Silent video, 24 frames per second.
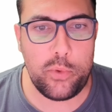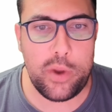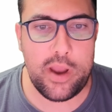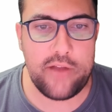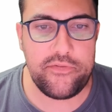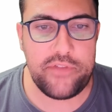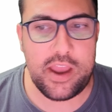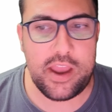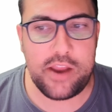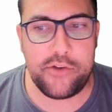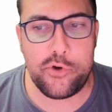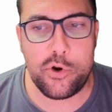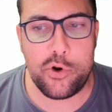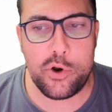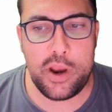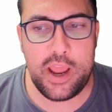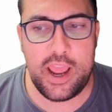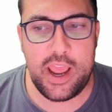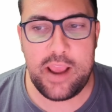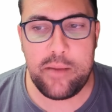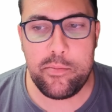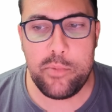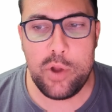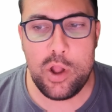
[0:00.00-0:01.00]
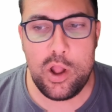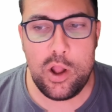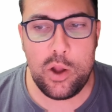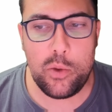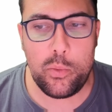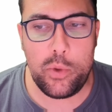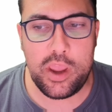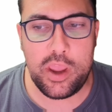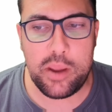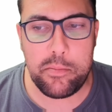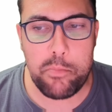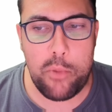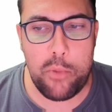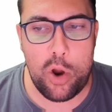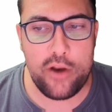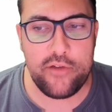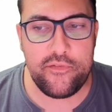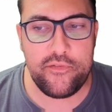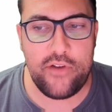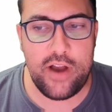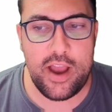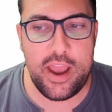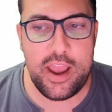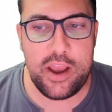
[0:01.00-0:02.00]
We have to enter our name, we can
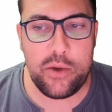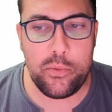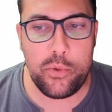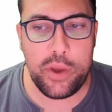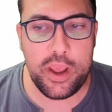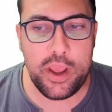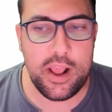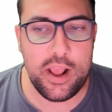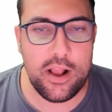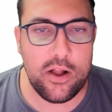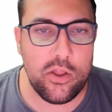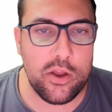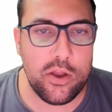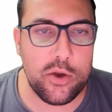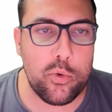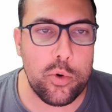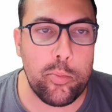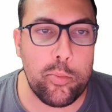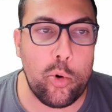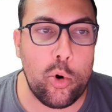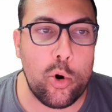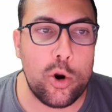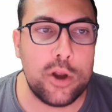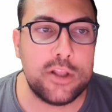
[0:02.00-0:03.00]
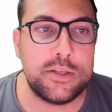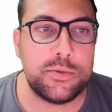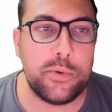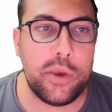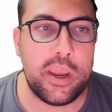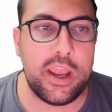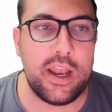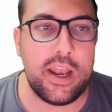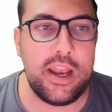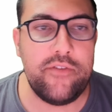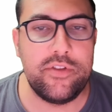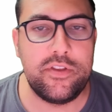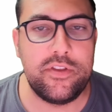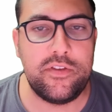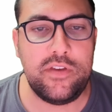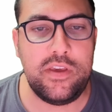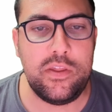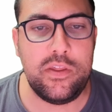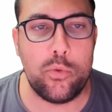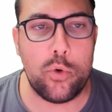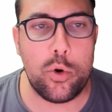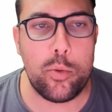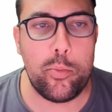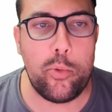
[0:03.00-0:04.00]
modify it, we can click reports, we can even
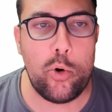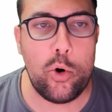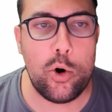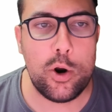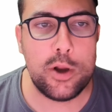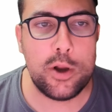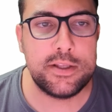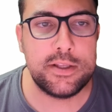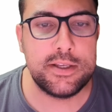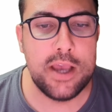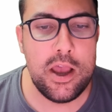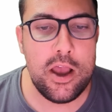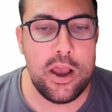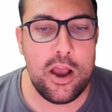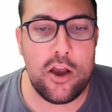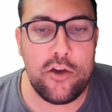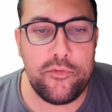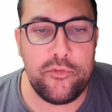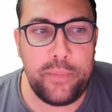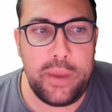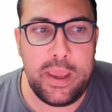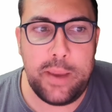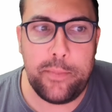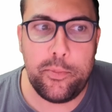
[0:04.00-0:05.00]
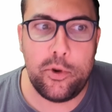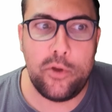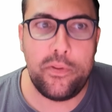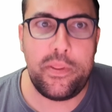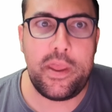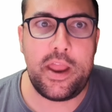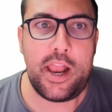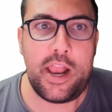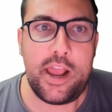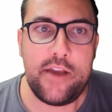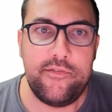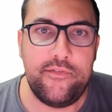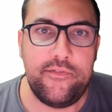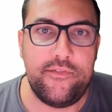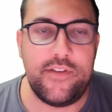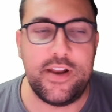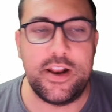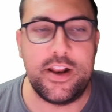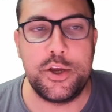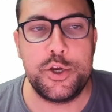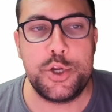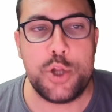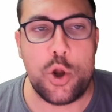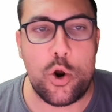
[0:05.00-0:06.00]
see the reports of people that have finished